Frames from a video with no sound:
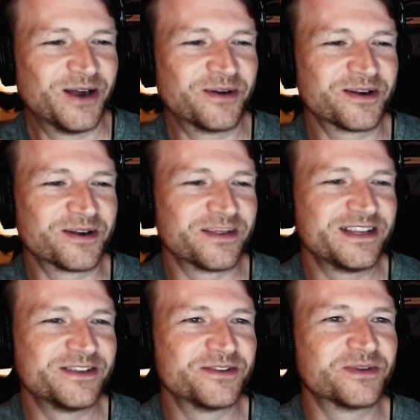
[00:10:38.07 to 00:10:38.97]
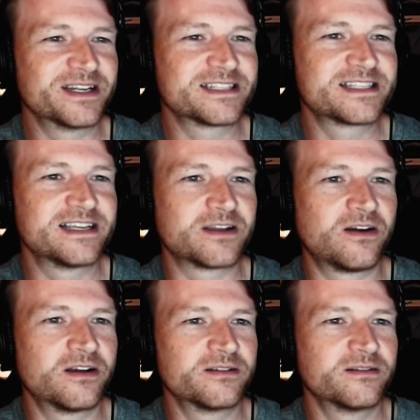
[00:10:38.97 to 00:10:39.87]
I want to read you what it says
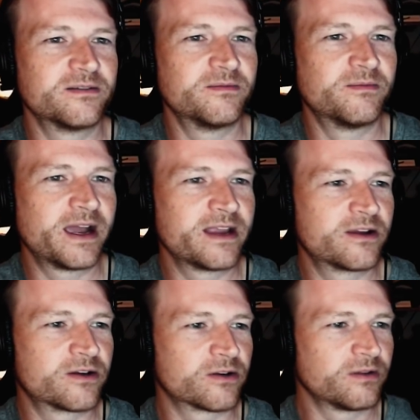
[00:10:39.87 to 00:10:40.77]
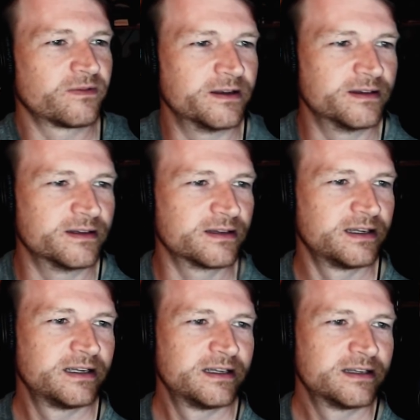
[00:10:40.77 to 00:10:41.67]
on
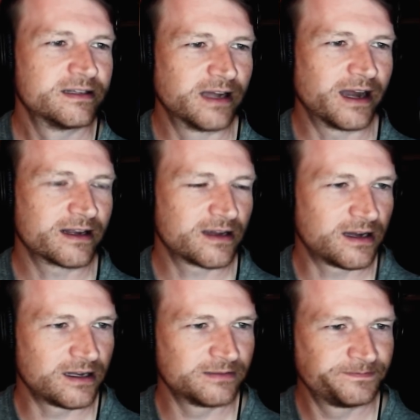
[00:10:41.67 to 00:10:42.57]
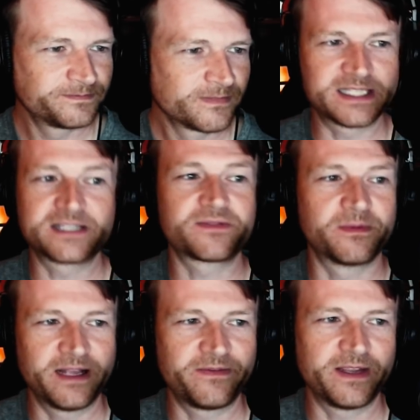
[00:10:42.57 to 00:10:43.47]
mygirlfund.com. This is
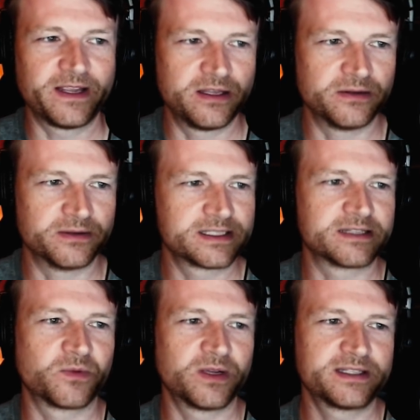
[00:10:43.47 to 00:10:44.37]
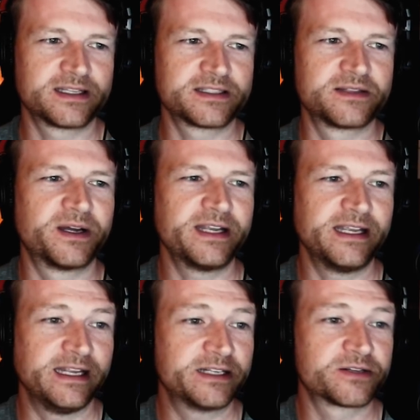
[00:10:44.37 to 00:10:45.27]
from an FAQ. It says, "What does the money
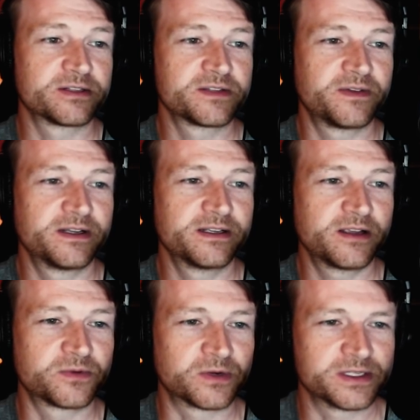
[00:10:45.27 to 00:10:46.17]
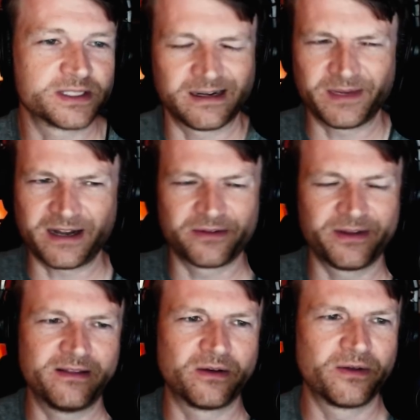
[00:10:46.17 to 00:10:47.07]
in each girl's fund go towards?" And I'm not going to
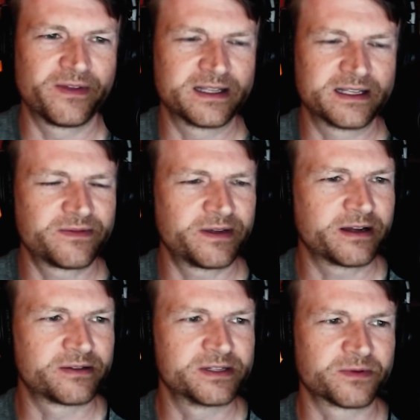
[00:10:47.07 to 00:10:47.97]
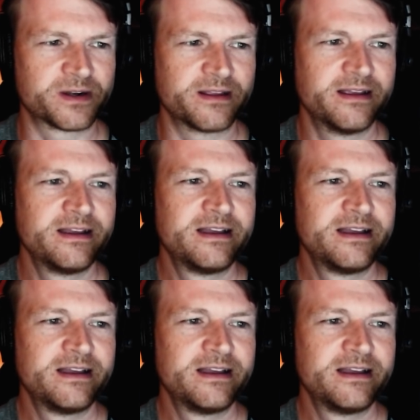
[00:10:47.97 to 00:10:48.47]
read the whole thing. It's very cringeworthy